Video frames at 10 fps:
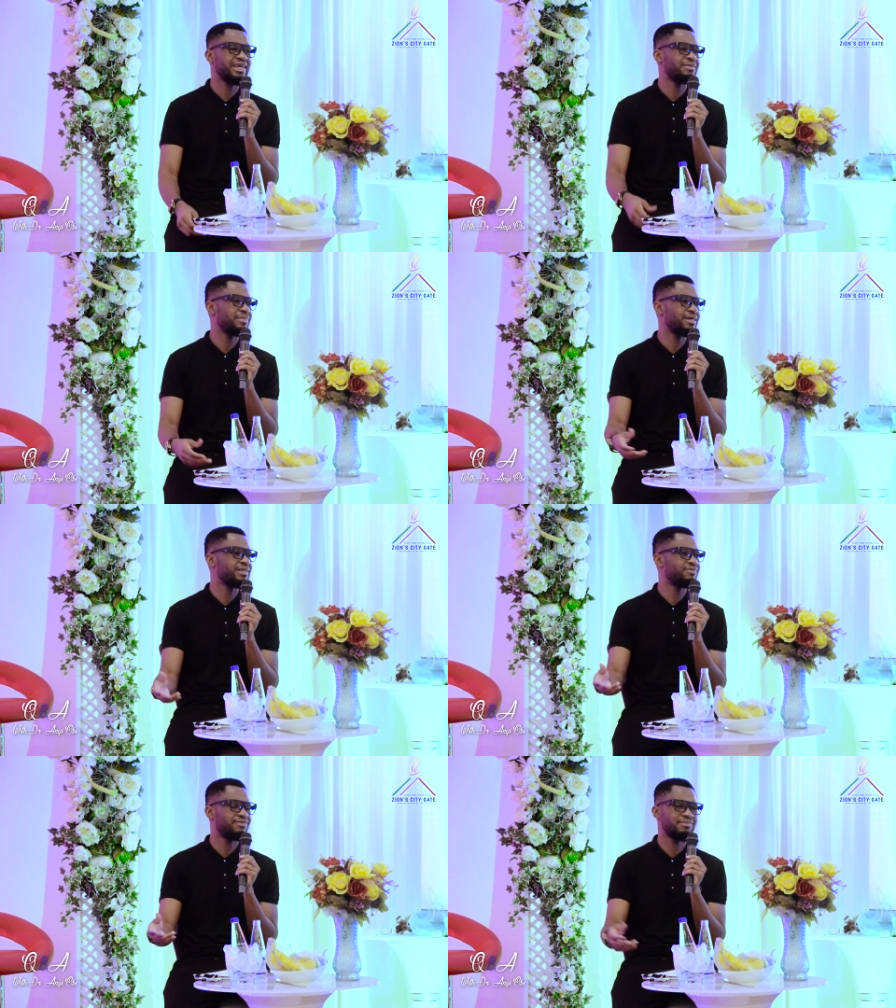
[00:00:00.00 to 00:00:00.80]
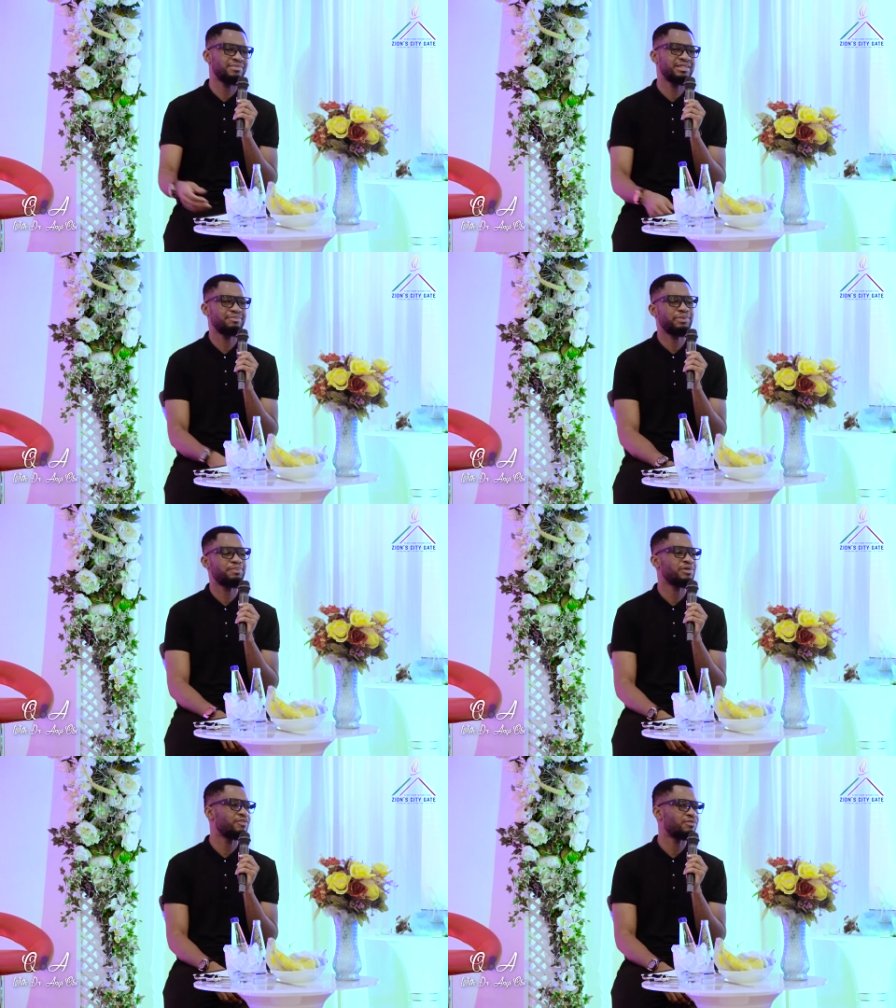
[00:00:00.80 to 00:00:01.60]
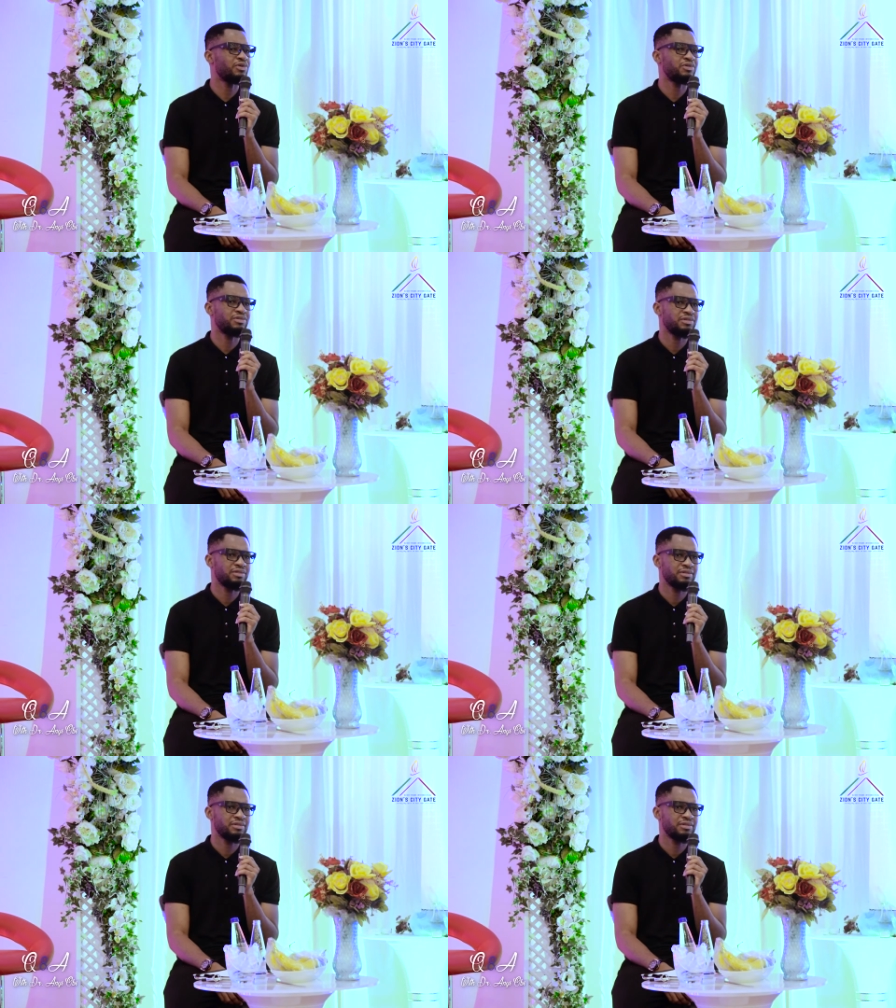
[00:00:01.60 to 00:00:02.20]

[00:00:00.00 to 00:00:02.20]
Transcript: Cain married from the people of Nod.